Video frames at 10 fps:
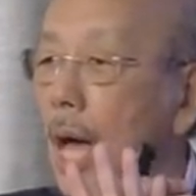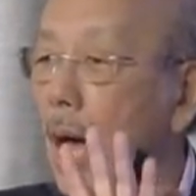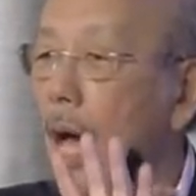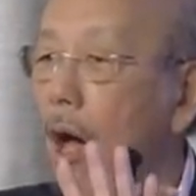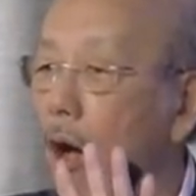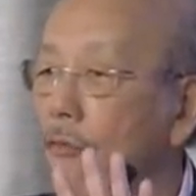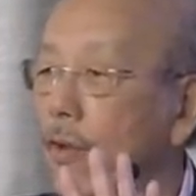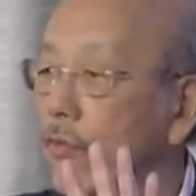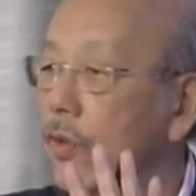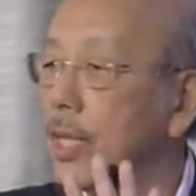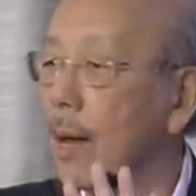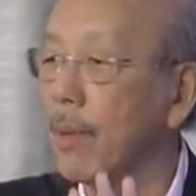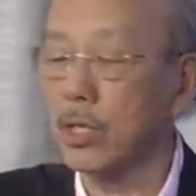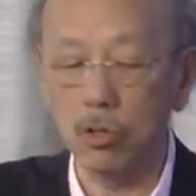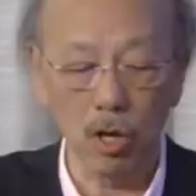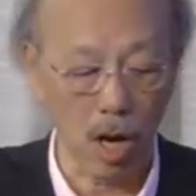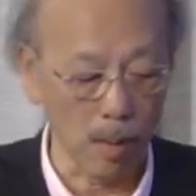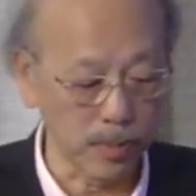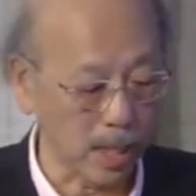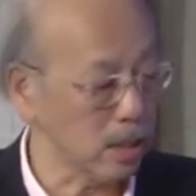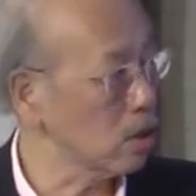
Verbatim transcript: uh, of a three-dimensional object.